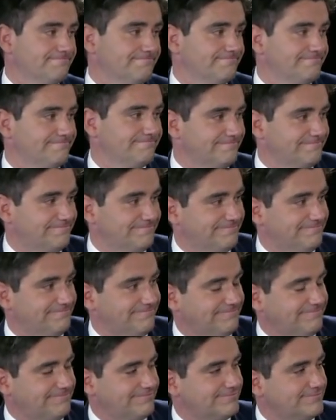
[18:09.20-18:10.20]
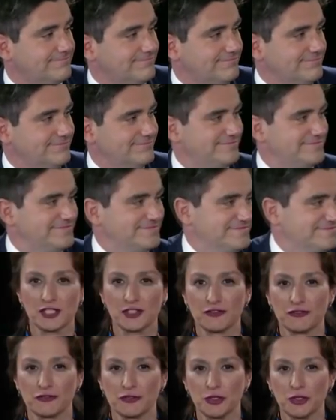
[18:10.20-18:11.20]
So this is the next
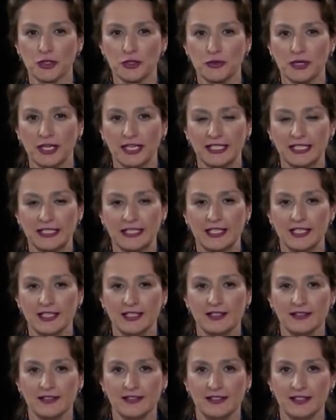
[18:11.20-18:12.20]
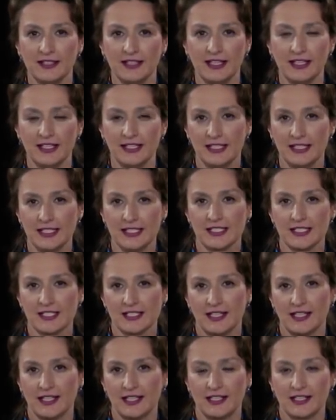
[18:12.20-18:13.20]
question for you, and indeed these
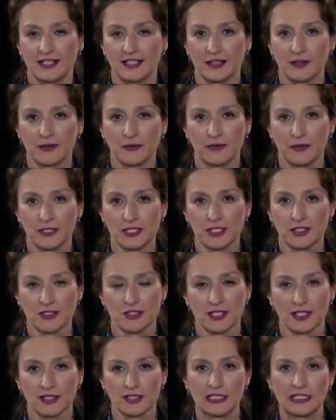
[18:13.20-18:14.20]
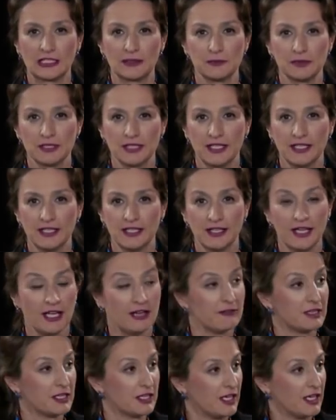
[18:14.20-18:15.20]
are the questions that come
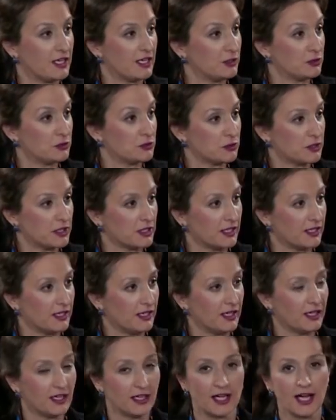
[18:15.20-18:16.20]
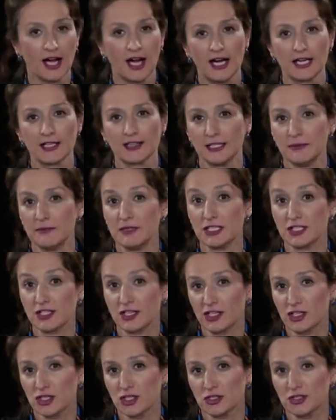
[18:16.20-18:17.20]
every day into the heart team
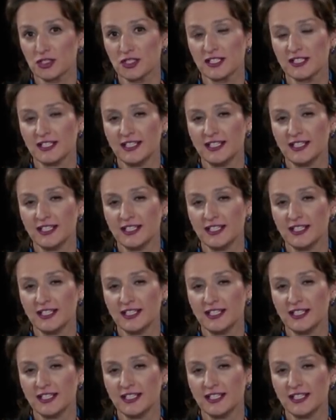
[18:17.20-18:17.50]
discussions.